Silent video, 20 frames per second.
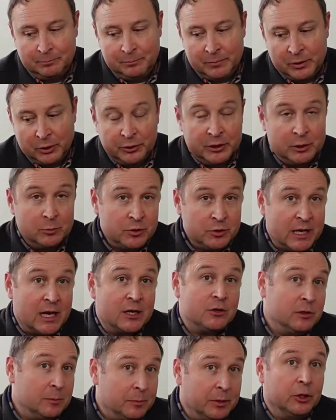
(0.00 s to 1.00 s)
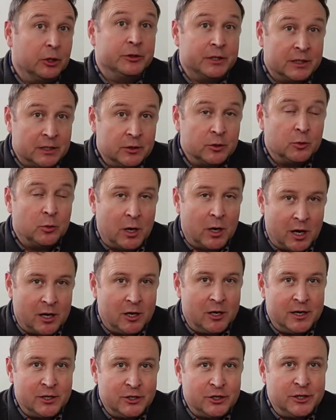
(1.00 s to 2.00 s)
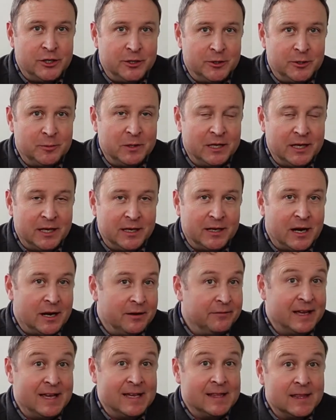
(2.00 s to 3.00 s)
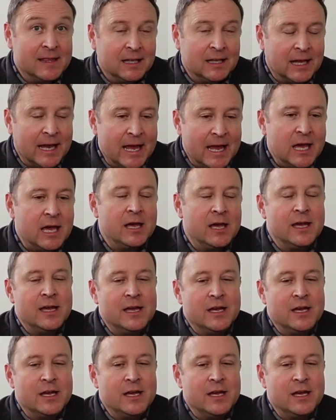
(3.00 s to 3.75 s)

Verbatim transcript: building was actually built into the water, engineered to be kind of in the lake.